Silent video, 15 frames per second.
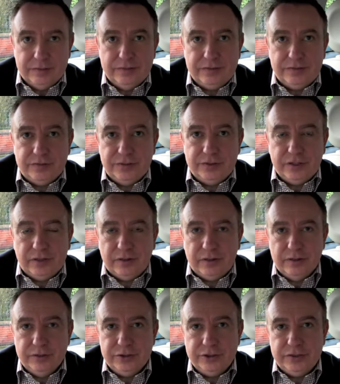through to
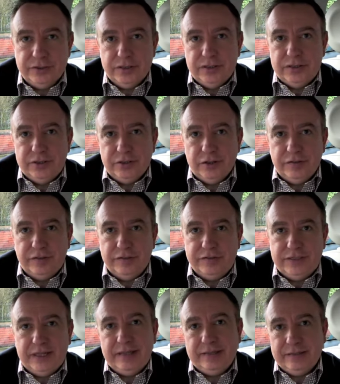conclusion. So if they've
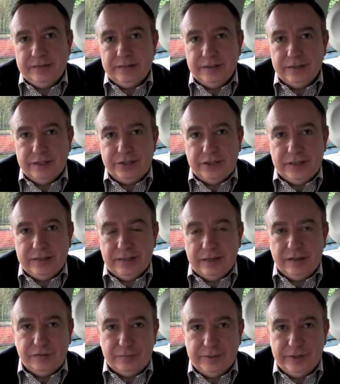said they're going to check the
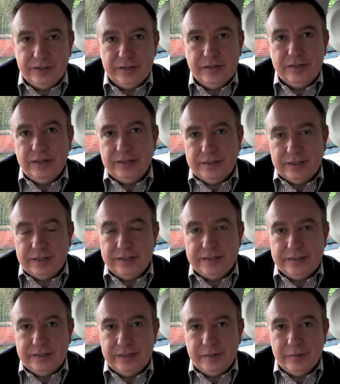left mirror and then the
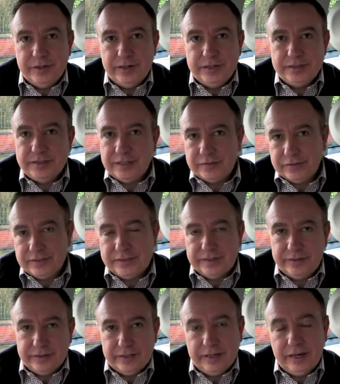interior mirror instead of
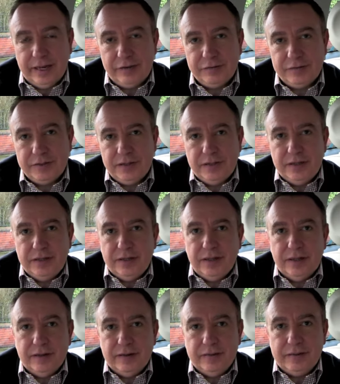interior then left,
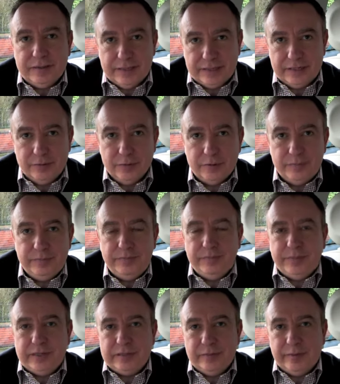then you would
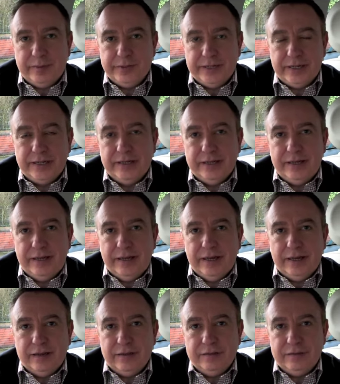pick them up on that
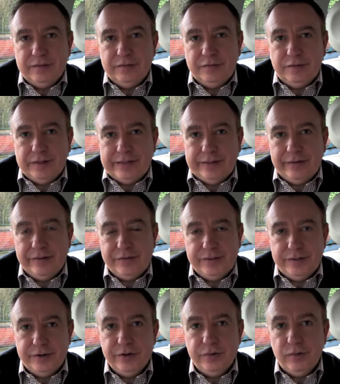and find out if they
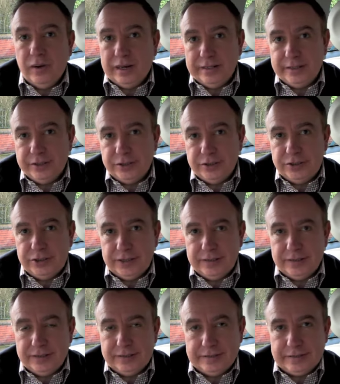knew why they should check the
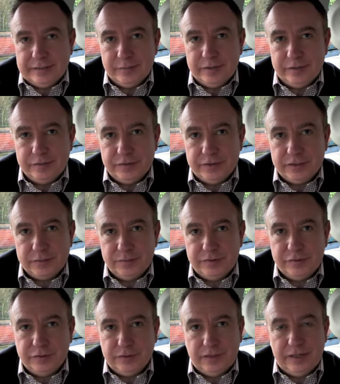interior mirror first
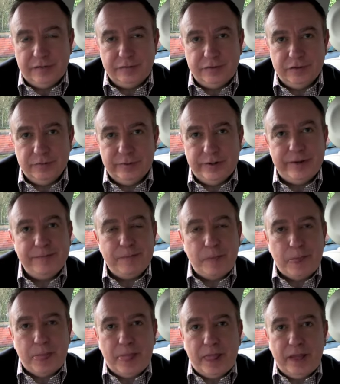before the left door mirror.
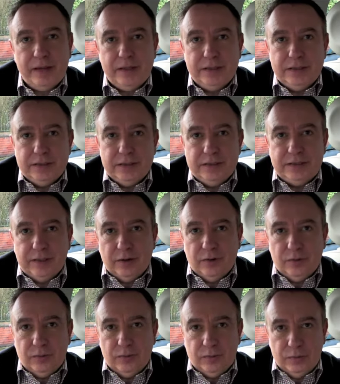So